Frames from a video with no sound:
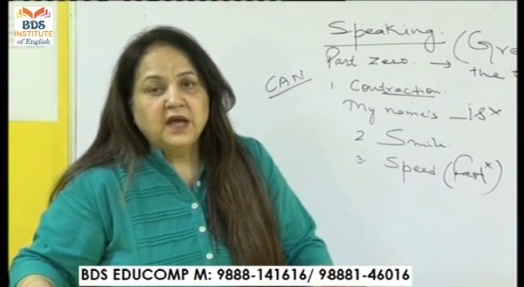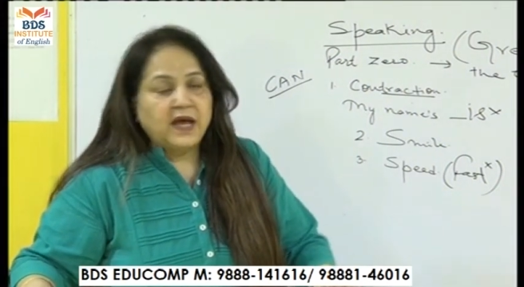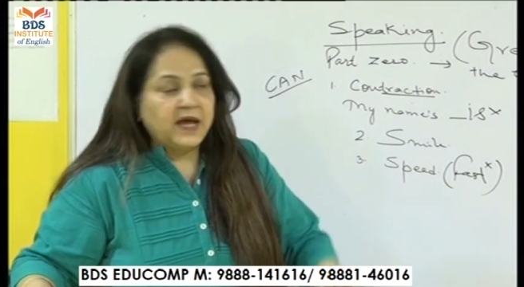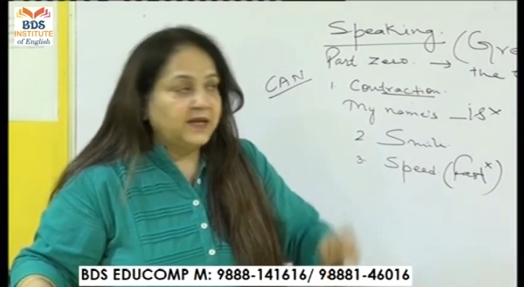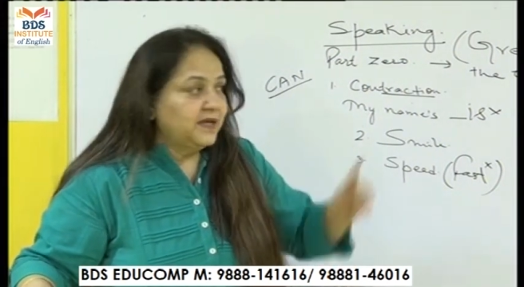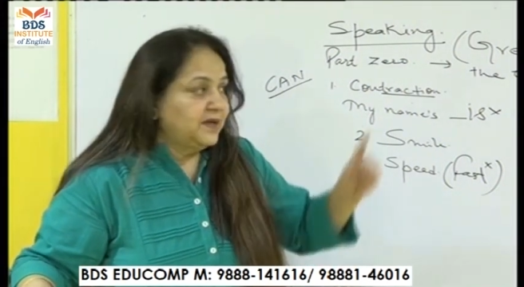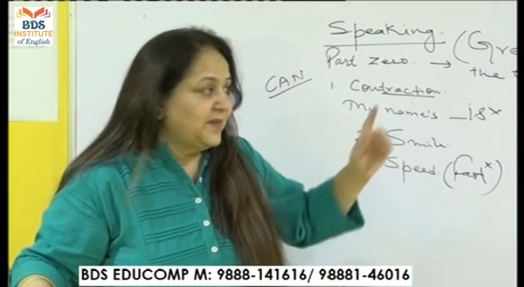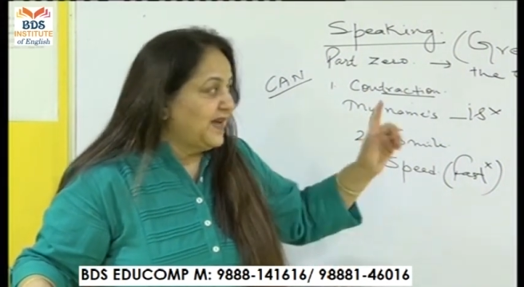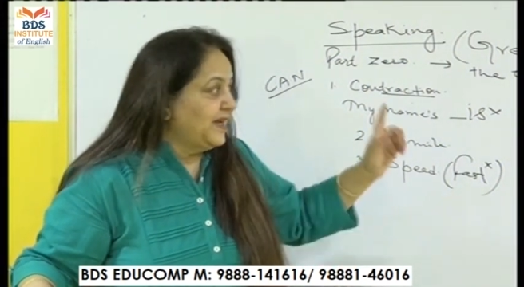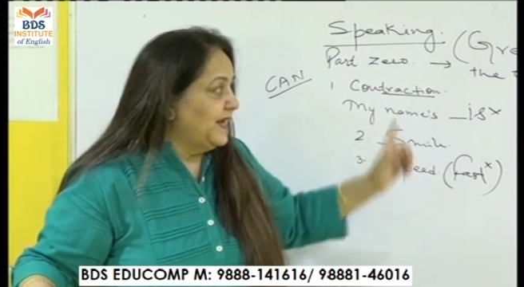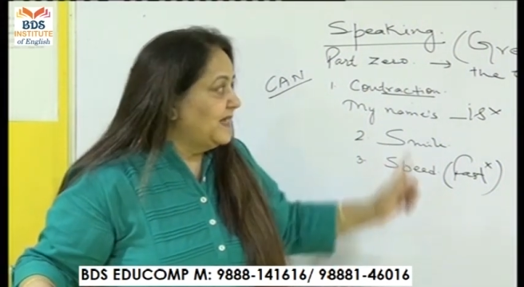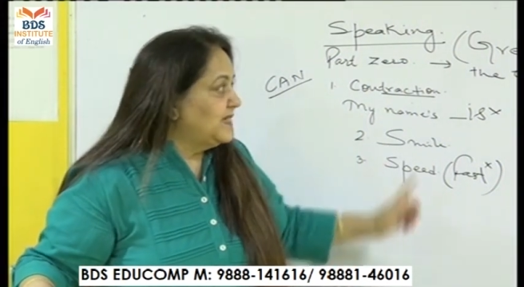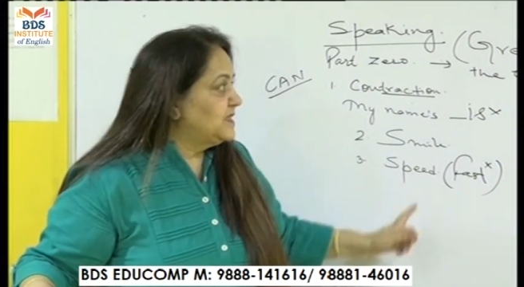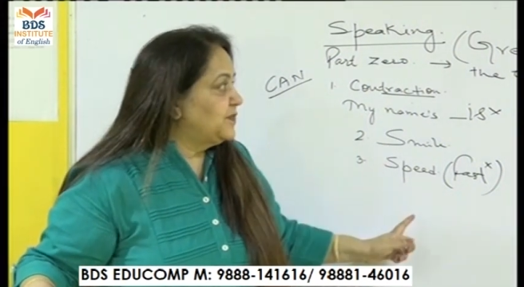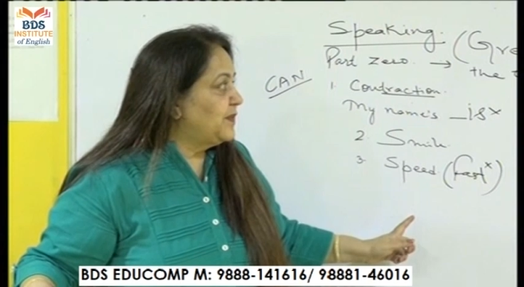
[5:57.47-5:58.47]
And in my
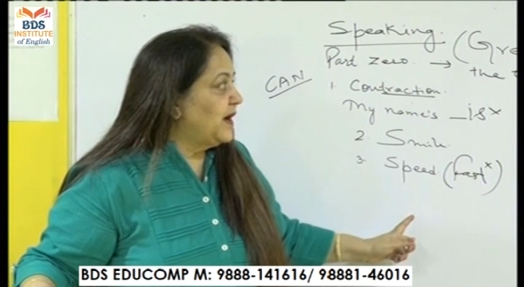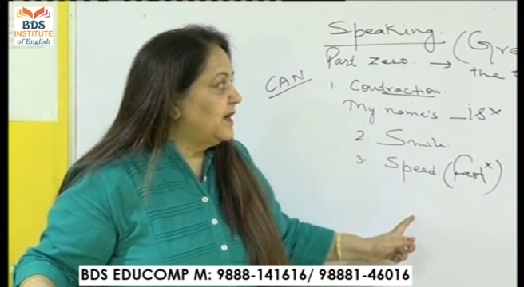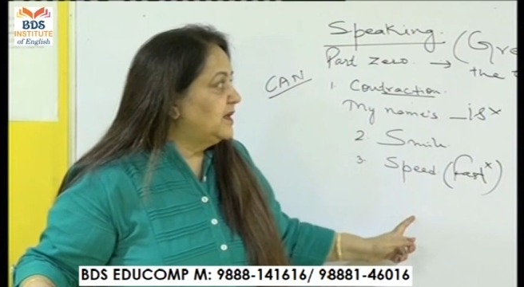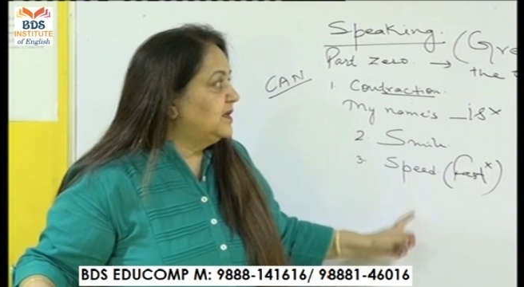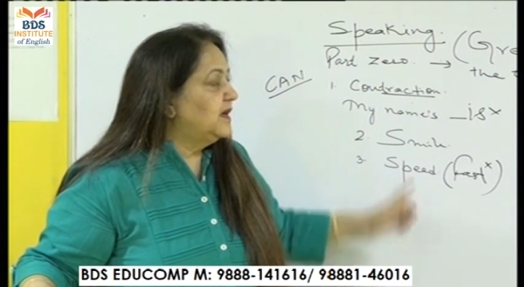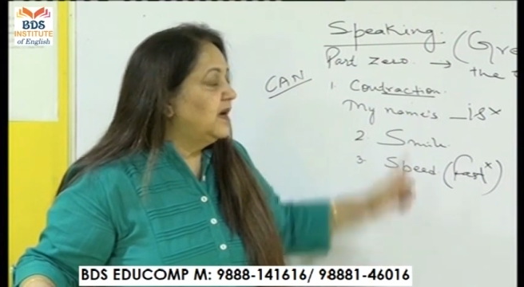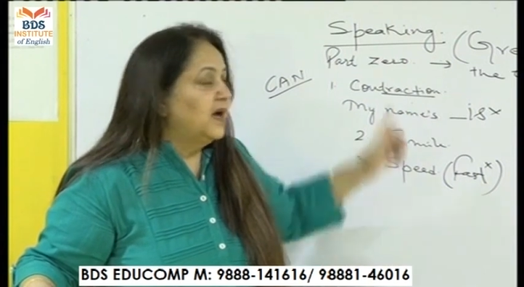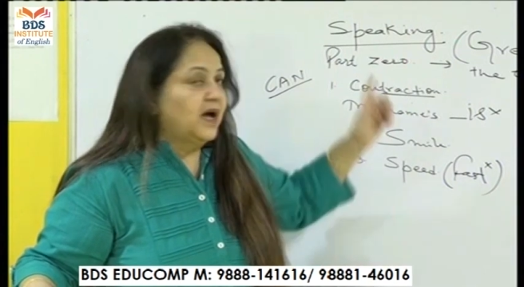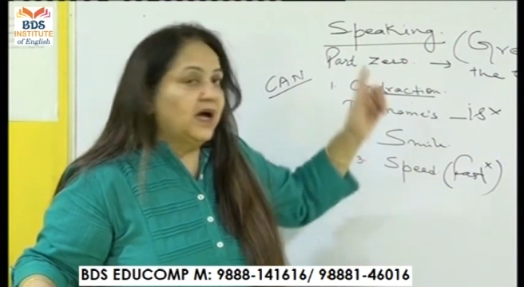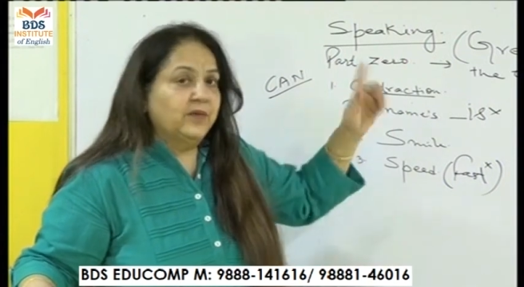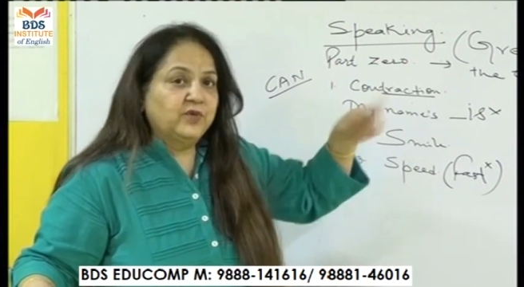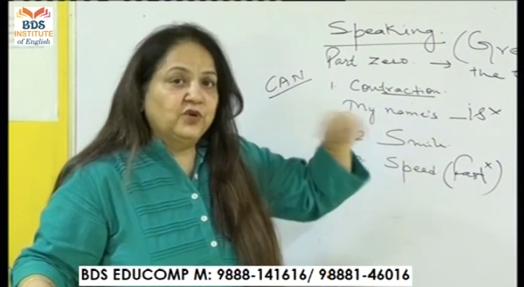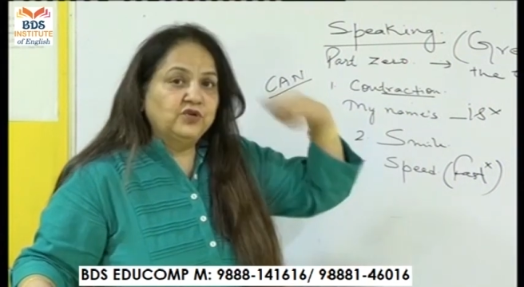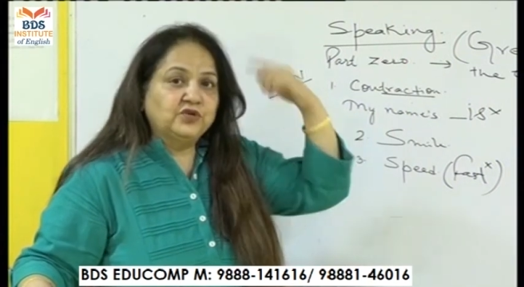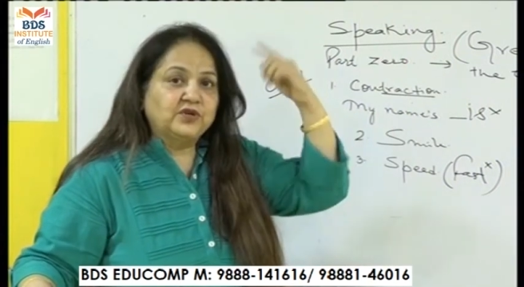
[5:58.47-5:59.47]
next part, I
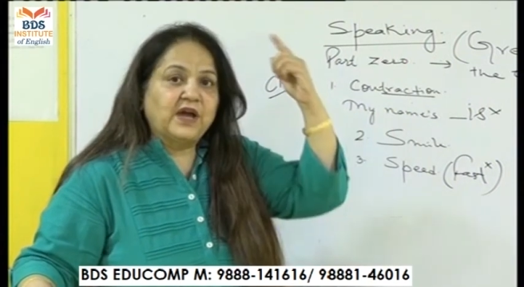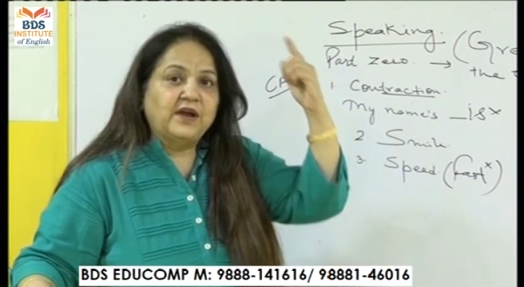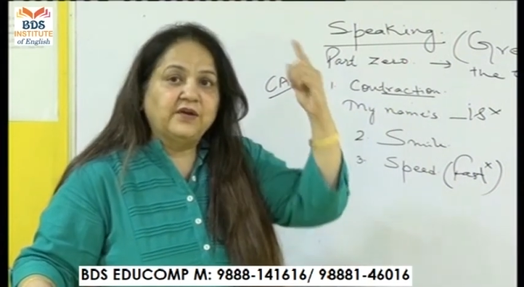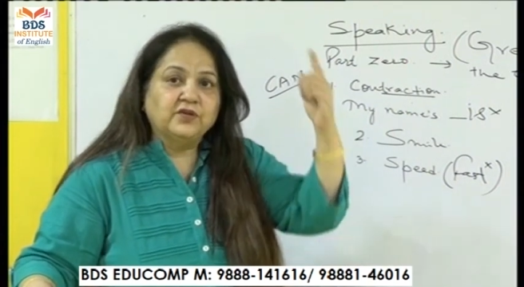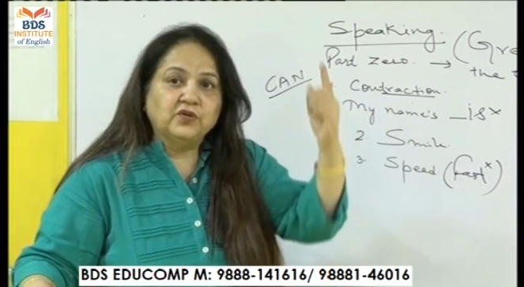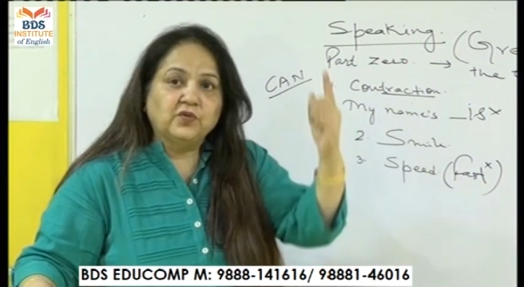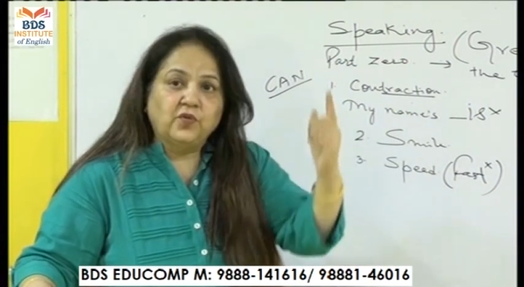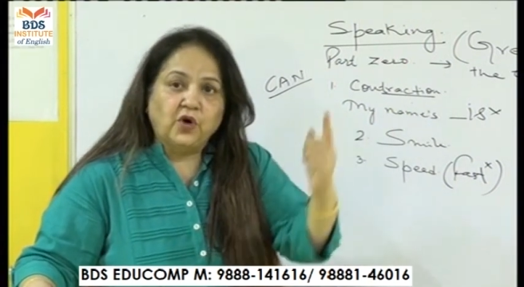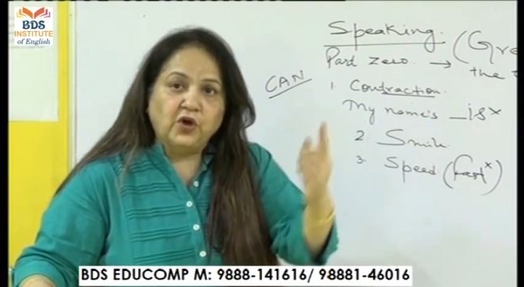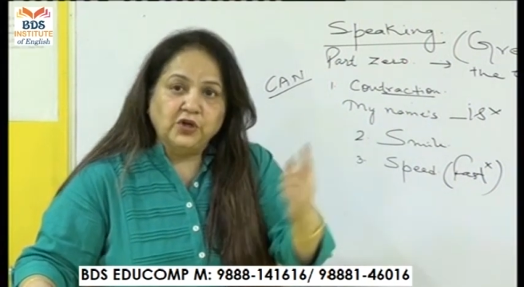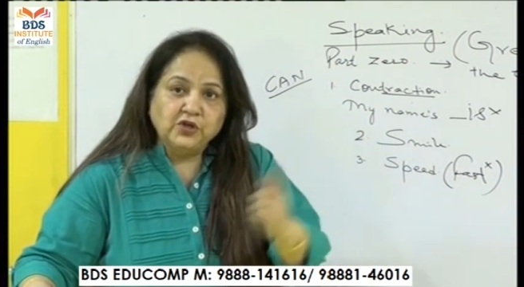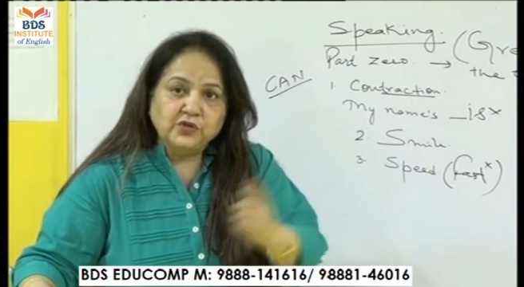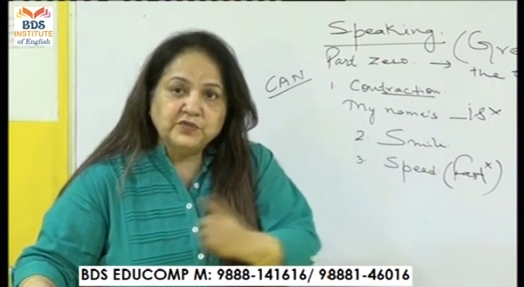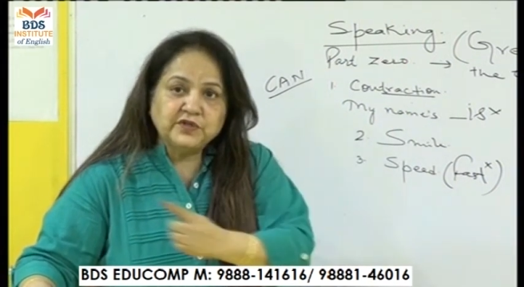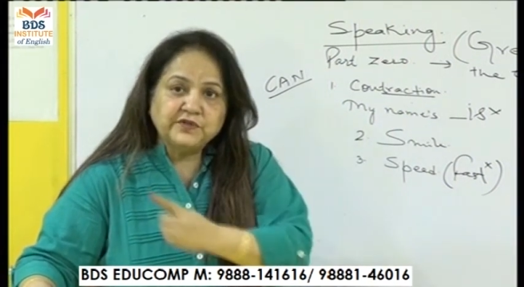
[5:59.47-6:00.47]
am going to carry the
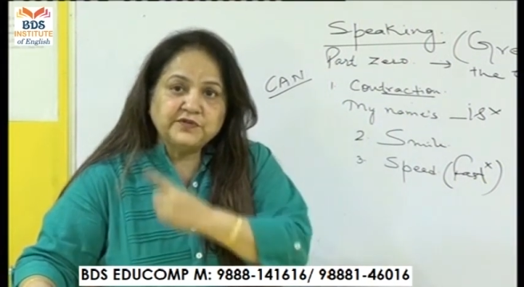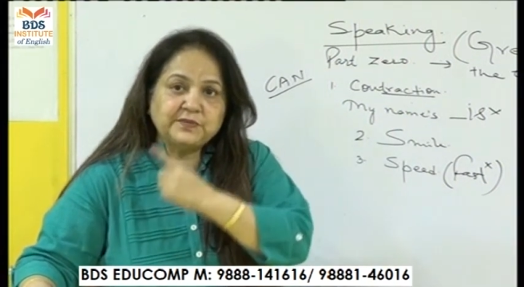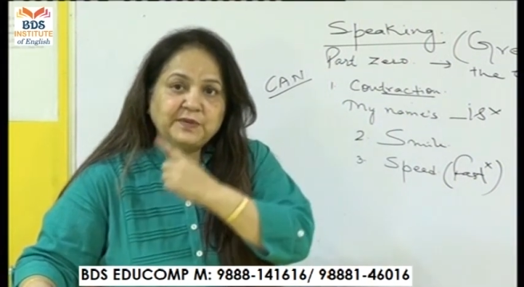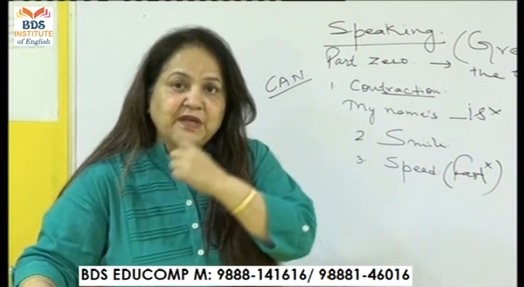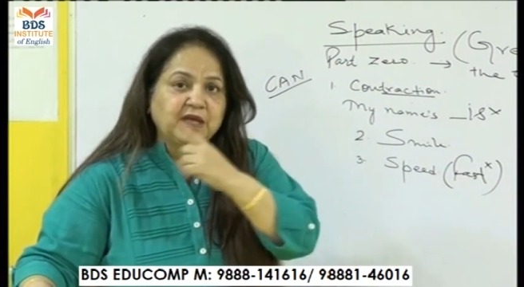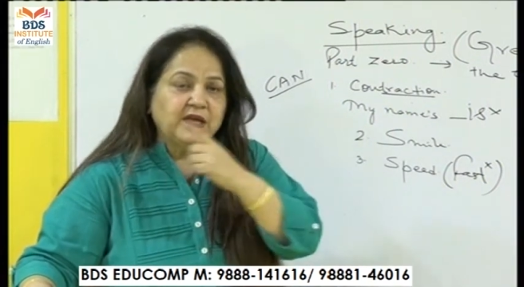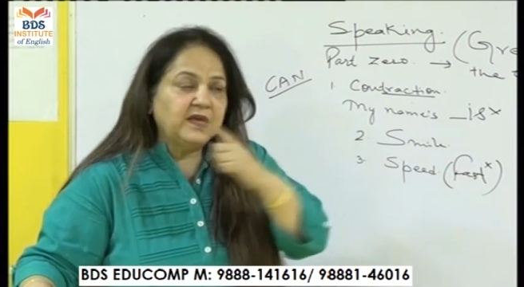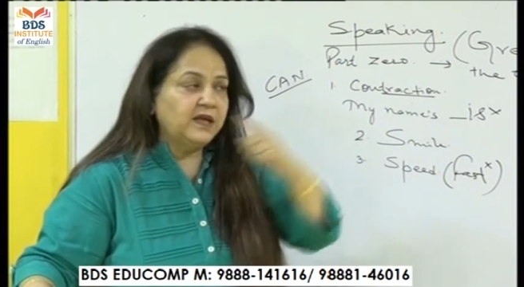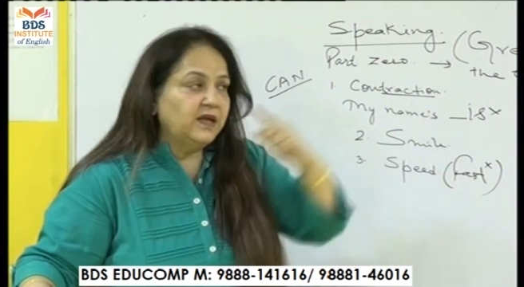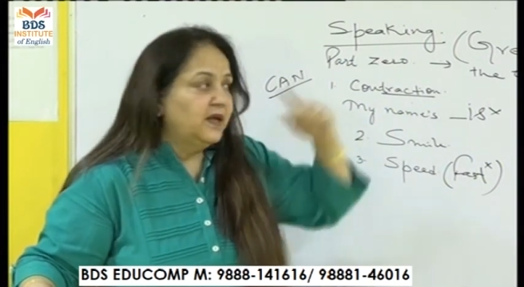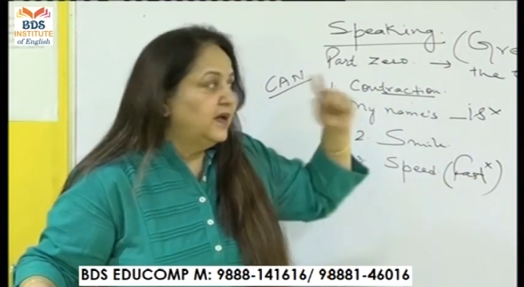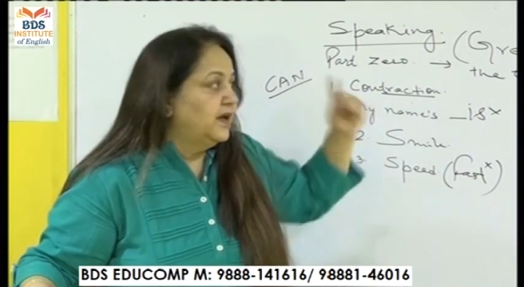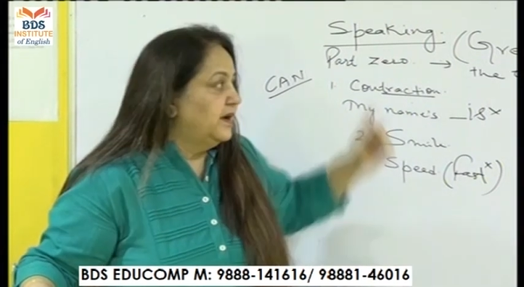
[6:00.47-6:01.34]
volumes of speaking.